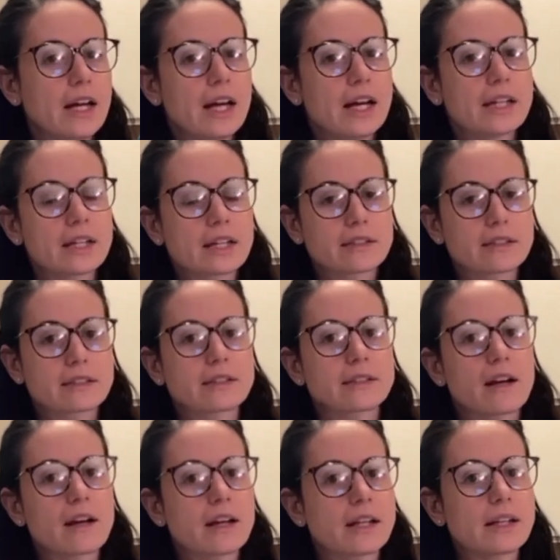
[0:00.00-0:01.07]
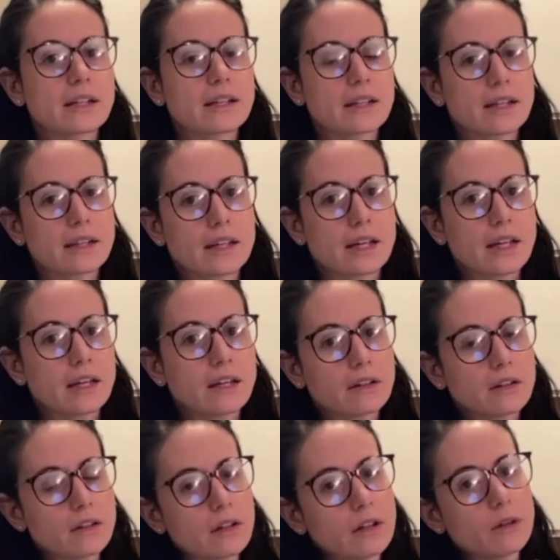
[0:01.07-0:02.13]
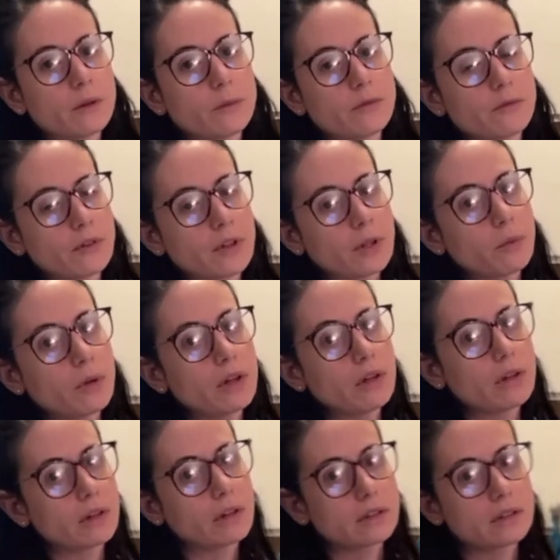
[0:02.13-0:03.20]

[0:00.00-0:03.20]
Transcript: And that's a sign that they very well are